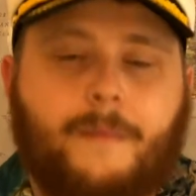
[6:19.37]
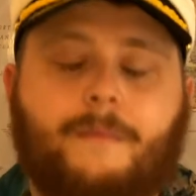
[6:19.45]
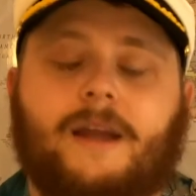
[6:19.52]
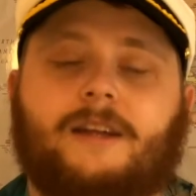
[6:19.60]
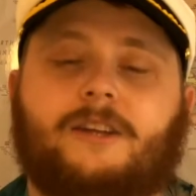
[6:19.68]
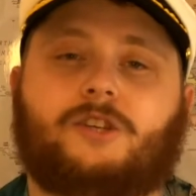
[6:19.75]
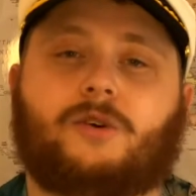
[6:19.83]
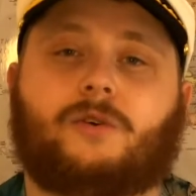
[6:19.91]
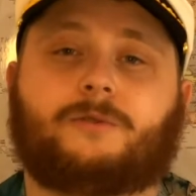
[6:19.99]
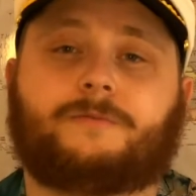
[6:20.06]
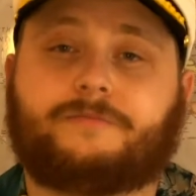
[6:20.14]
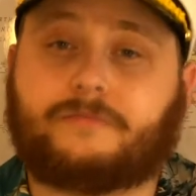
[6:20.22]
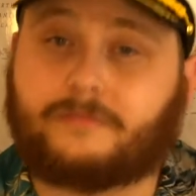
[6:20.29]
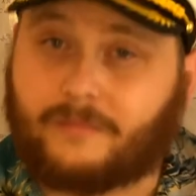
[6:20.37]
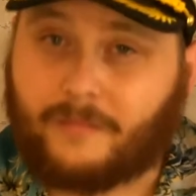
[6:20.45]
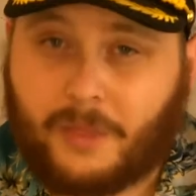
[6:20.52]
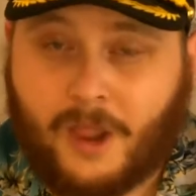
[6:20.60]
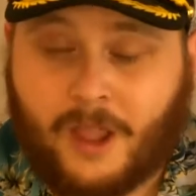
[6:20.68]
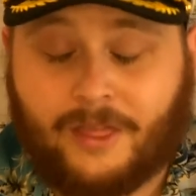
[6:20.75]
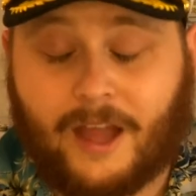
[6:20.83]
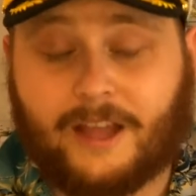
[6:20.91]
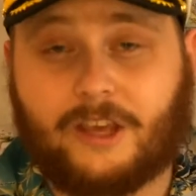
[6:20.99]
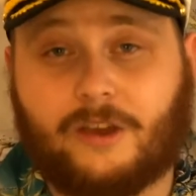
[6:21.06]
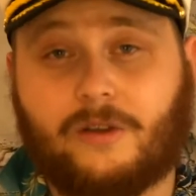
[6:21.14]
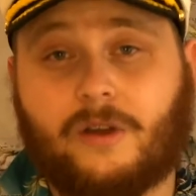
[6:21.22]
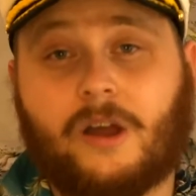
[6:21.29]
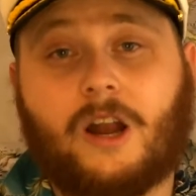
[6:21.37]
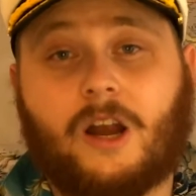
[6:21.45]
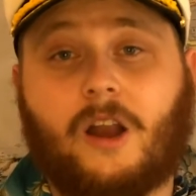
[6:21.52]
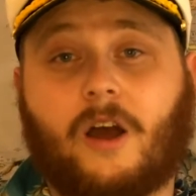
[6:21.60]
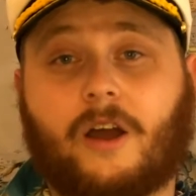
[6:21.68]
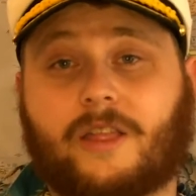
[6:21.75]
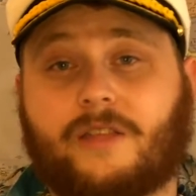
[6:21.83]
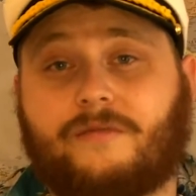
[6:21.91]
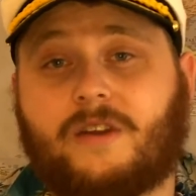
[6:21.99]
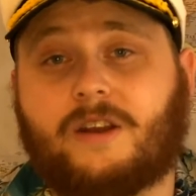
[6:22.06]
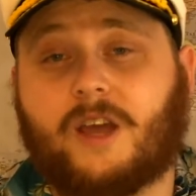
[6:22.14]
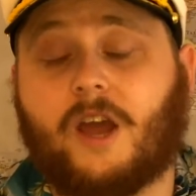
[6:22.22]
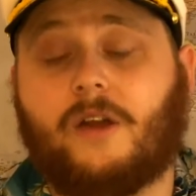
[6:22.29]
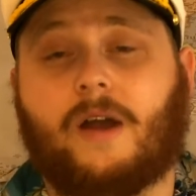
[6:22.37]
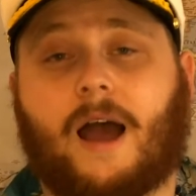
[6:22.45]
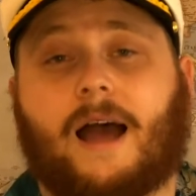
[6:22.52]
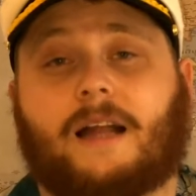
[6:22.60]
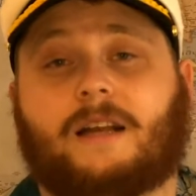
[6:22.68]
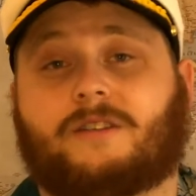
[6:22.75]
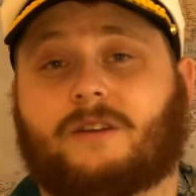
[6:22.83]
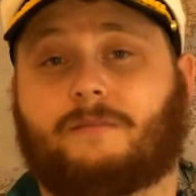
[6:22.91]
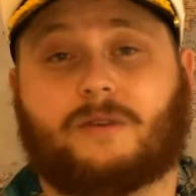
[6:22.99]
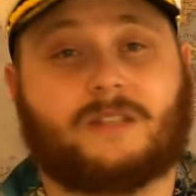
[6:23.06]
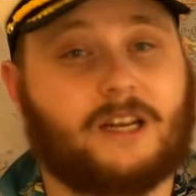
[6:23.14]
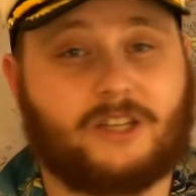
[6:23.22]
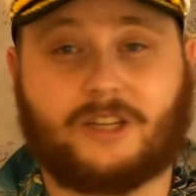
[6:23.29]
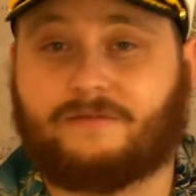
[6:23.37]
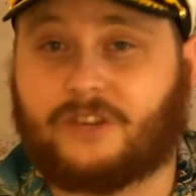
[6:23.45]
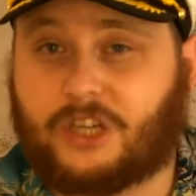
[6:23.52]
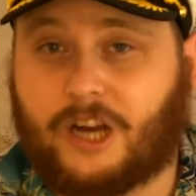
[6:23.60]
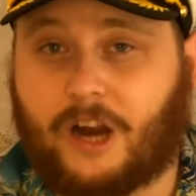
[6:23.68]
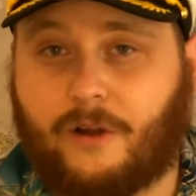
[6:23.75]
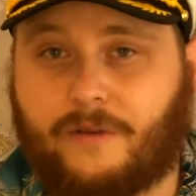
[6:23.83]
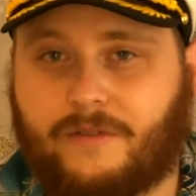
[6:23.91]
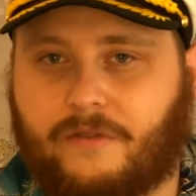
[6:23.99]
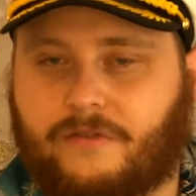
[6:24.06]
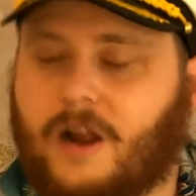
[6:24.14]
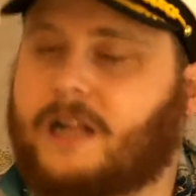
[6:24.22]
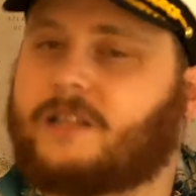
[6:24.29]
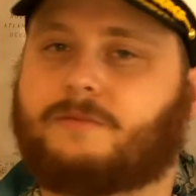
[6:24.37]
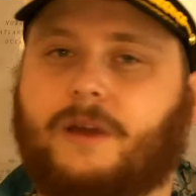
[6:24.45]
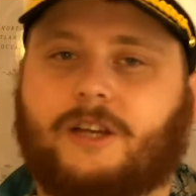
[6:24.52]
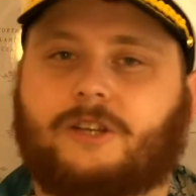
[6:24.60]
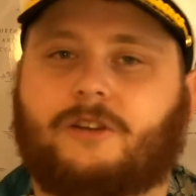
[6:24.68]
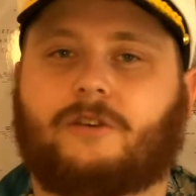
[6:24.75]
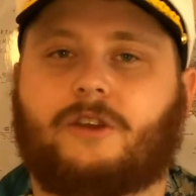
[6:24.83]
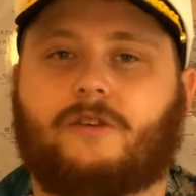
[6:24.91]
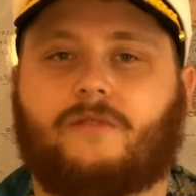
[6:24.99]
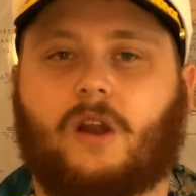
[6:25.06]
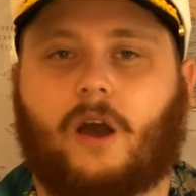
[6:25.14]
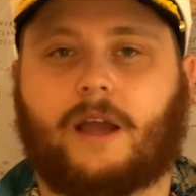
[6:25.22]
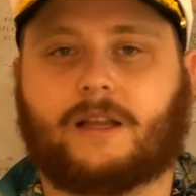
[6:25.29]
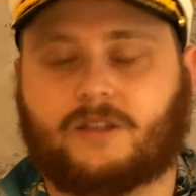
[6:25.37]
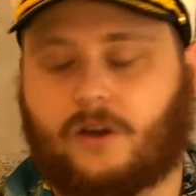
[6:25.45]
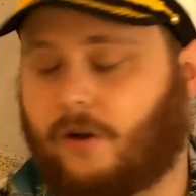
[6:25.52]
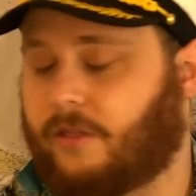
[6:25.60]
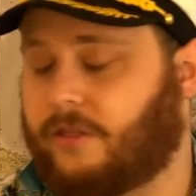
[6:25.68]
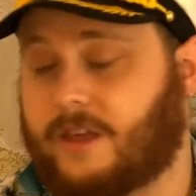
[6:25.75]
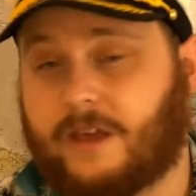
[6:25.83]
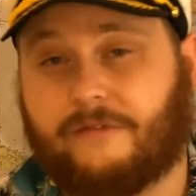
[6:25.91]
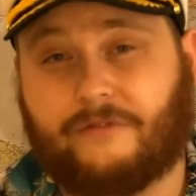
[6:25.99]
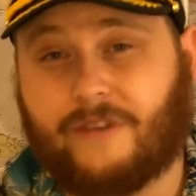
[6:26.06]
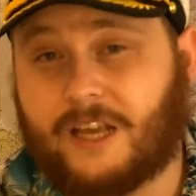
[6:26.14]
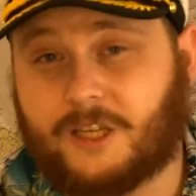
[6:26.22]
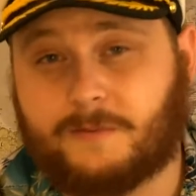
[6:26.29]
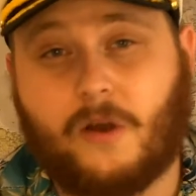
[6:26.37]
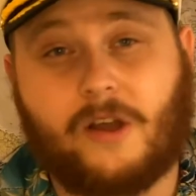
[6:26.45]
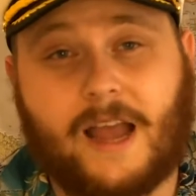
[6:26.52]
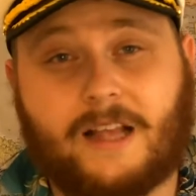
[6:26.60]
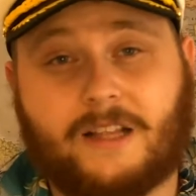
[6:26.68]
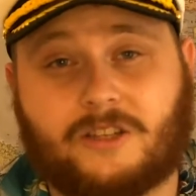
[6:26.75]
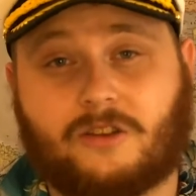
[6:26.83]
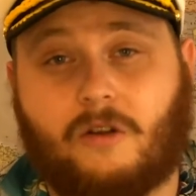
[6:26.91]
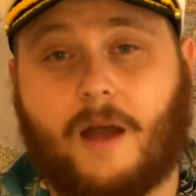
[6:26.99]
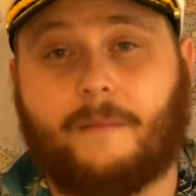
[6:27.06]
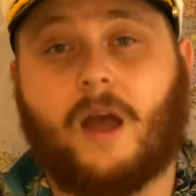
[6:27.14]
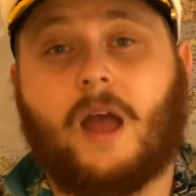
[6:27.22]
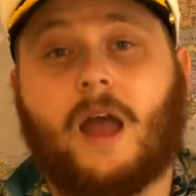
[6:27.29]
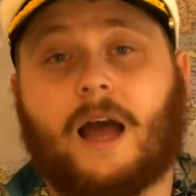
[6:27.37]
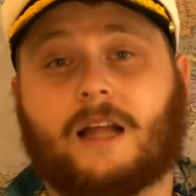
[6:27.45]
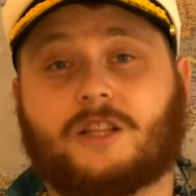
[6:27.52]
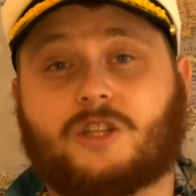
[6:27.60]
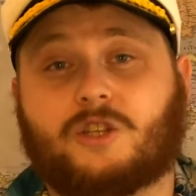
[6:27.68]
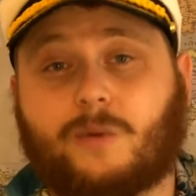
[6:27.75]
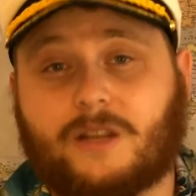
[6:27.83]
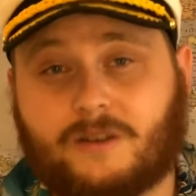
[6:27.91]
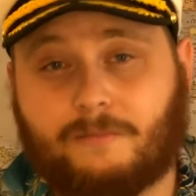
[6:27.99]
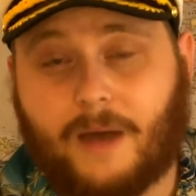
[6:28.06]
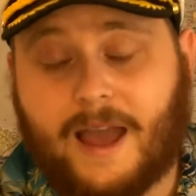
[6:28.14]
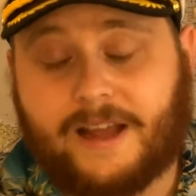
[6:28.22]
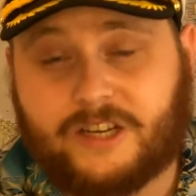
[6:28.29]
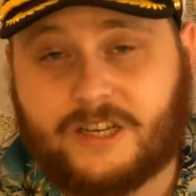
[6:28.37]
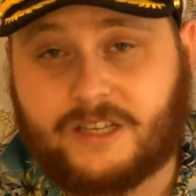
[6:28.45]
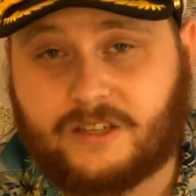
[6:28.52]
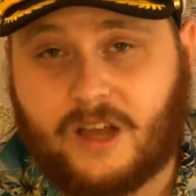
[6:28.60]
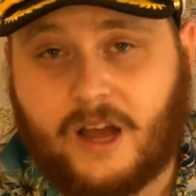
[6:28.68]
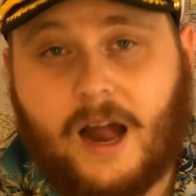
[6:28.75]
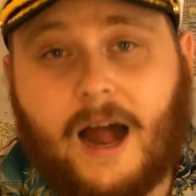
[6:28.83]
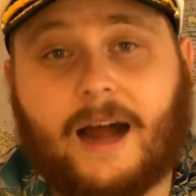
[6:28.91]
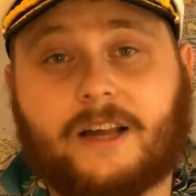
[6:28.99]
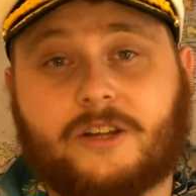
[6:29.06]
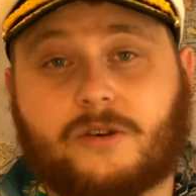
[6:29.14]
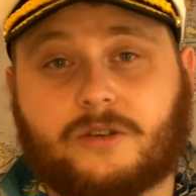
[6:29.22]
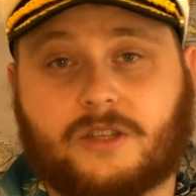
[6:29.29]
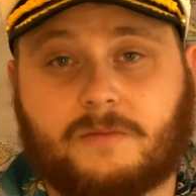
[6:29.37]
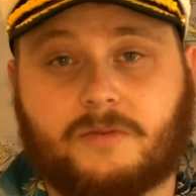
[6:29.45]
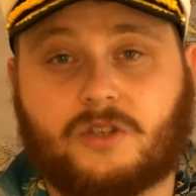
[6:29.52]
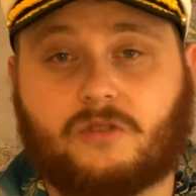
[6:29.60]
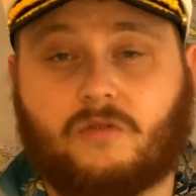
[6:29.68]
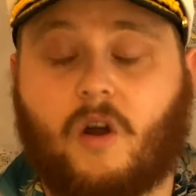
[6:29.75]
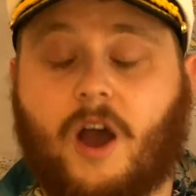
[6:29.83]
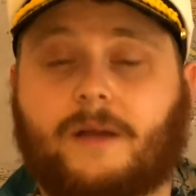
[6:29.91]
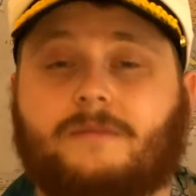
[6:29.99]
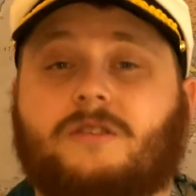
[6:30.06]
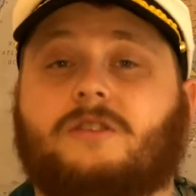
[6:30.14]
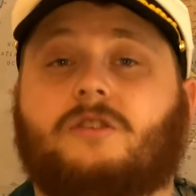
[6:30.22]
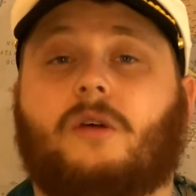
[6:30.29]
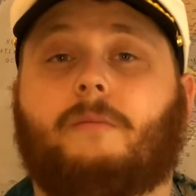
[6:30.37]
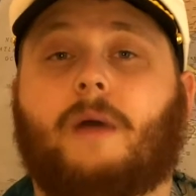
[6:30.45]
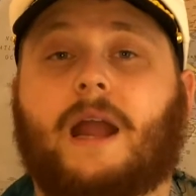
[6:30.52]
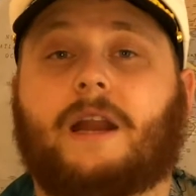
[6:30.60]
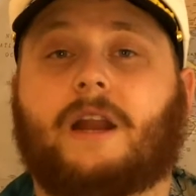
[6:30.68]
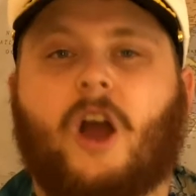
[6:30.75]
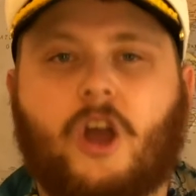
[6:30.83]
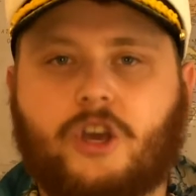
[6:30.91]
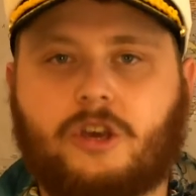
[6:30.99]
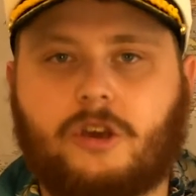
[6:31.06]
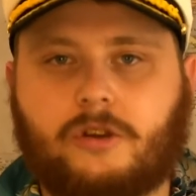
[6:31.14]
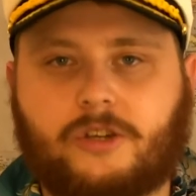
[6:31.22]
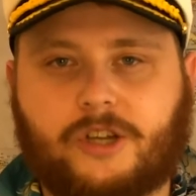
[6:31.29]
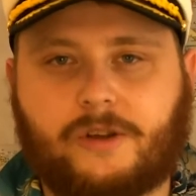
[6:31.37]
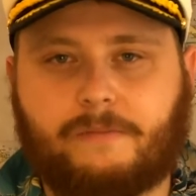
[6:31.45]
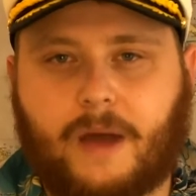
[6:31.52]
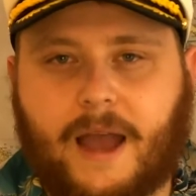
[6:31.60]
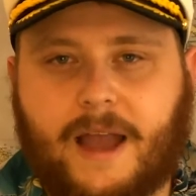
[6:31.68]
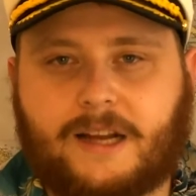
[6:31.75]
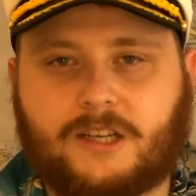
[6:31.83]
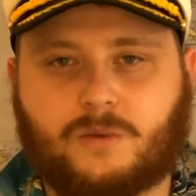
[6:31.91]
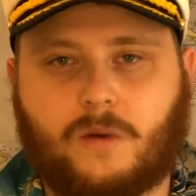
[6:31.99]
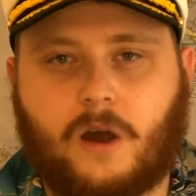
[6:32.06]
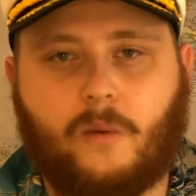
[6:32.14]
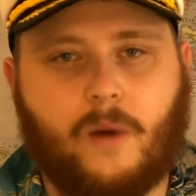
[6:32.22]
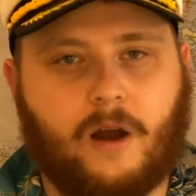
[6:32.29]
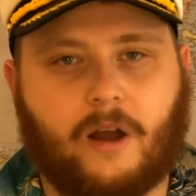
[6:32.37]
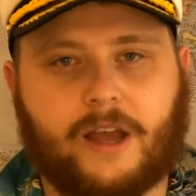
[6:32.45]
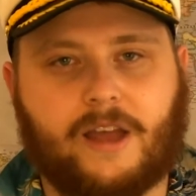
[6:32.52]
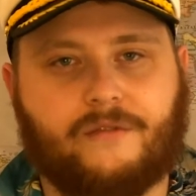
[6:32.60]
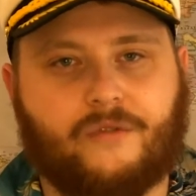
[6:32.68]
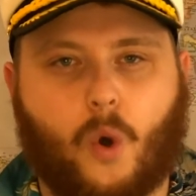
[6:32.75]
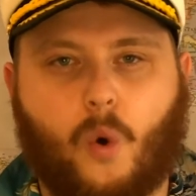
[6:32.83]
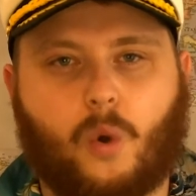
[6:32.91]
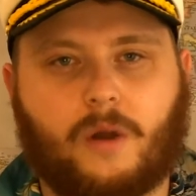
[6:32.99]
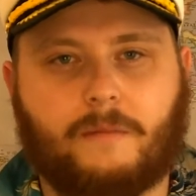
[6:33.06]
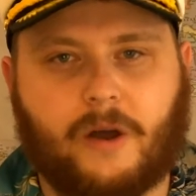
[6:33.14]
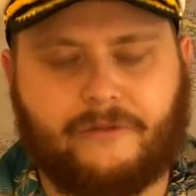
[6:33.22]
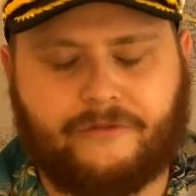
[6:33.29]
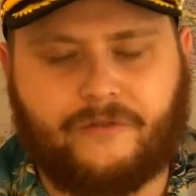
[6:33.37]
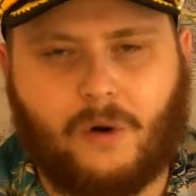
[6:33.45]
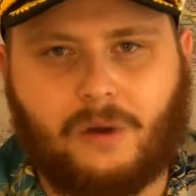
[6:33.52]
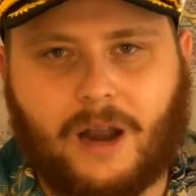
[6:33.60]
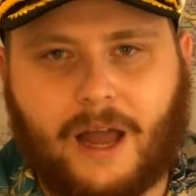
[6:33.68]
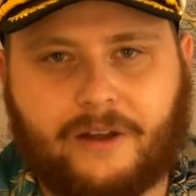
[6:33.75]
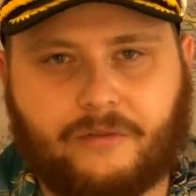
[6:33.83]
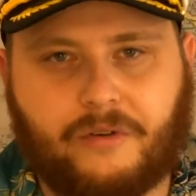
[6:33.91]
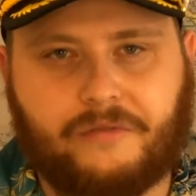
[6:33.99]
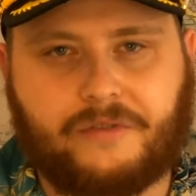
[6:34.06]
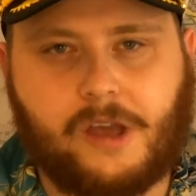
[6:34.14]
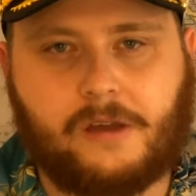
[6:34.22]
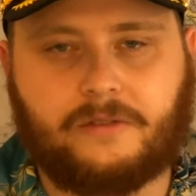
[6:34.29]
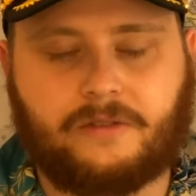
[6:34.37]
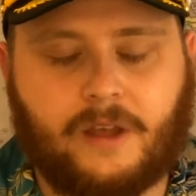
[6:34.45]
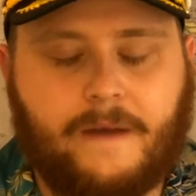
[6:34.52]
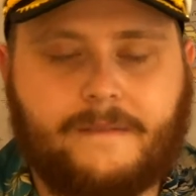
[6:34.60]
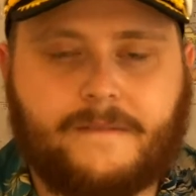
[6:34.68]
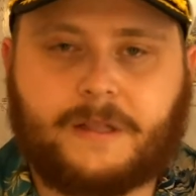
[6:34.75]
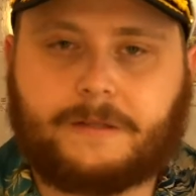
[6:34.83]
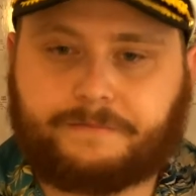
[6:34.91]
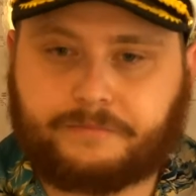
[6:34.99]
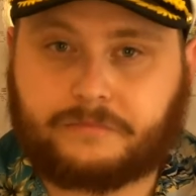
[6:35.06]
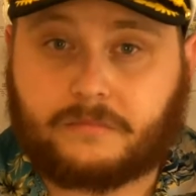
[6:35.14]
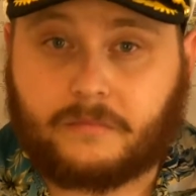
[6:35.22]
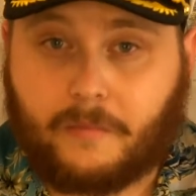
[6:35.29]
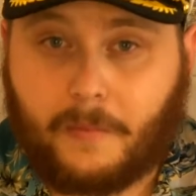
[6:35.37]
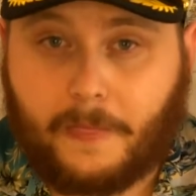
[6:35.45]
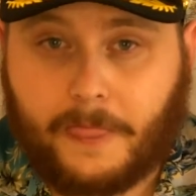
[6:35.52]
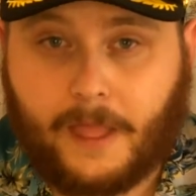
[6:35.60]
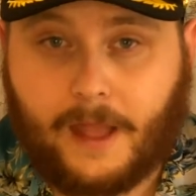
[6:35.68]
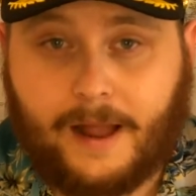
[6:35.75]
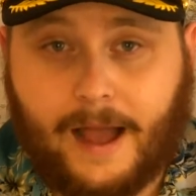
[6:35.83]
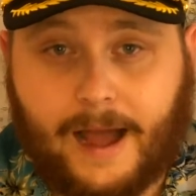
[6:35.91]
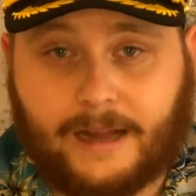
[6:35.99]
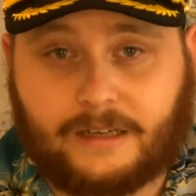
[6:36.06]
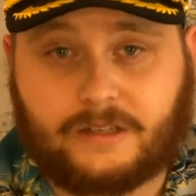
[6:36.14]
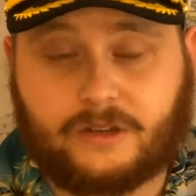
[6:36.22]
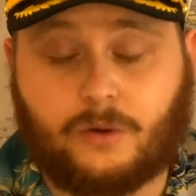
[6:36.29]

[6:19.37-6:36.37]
Make sure that you like the video and potentially share it with your friends. Make sure you've liked on the Facebook, Instagram, and Twitter pages. And you're subscribed to the main YouTube page as well, where I give all of my full-length reviews. And